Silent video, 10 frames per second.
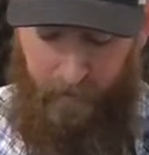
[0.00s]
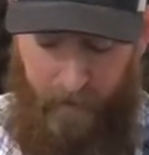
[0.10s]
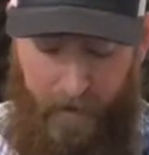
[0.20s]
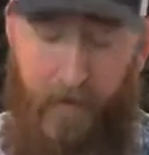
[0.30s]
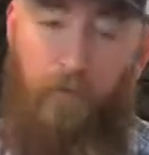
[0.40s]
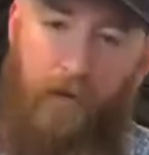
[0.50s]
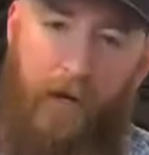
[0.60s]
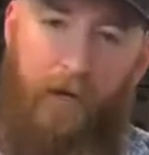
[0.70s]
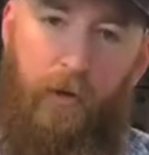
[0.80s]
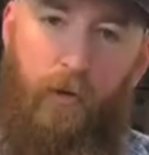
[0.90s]
now that I'm
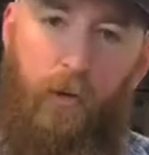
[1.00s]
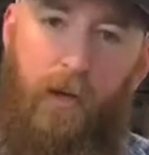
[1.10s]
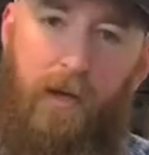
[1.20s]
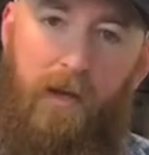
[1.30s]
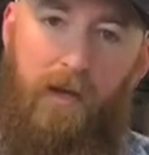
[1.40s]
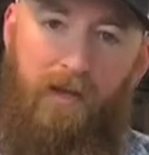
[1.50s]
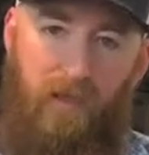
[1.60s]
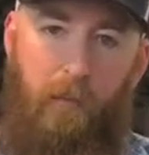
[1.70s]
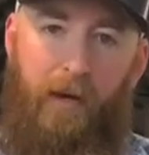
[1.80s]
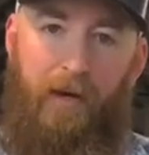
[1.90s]
trying to do
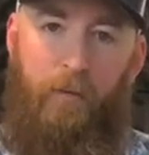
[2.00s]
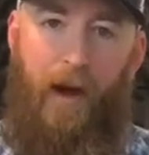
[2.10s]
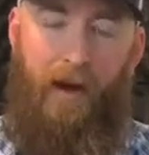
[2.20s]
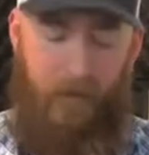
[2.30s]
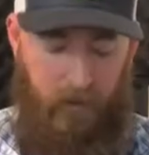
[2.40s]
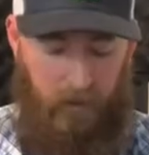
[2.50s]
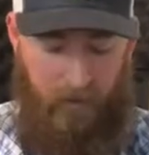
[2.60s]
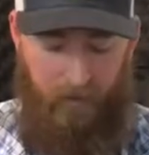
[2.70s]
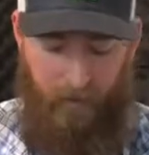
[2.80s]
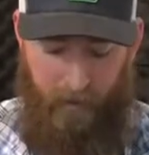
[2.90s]
some bigger mileages every